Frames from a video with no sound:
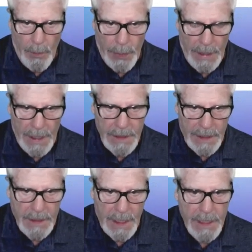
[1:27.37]
place
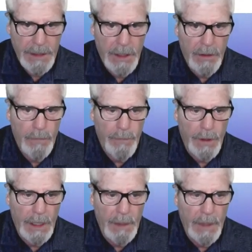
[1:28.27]
that's asking you for
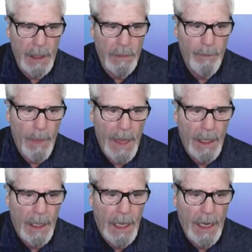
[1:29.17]
an email.
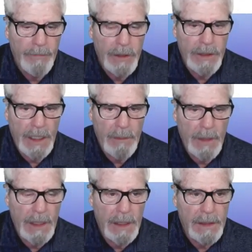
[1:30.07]
After 10
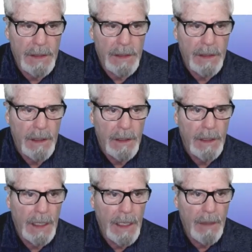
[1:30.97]
minutes,
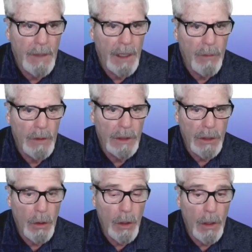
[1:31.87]
that email will
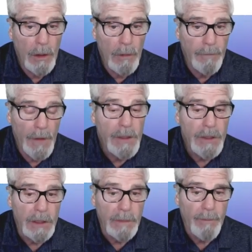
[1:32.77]
no longer
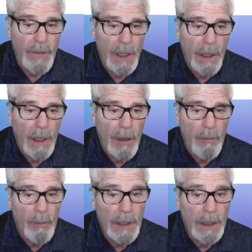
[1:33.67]
function.
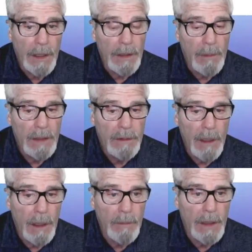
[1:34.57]
But in the
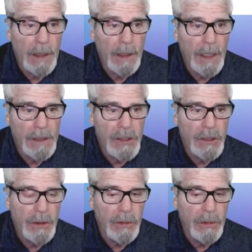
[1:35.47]
meantime, it
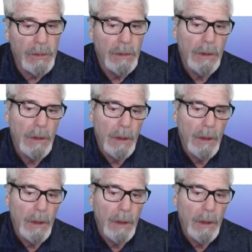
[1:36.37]
gets you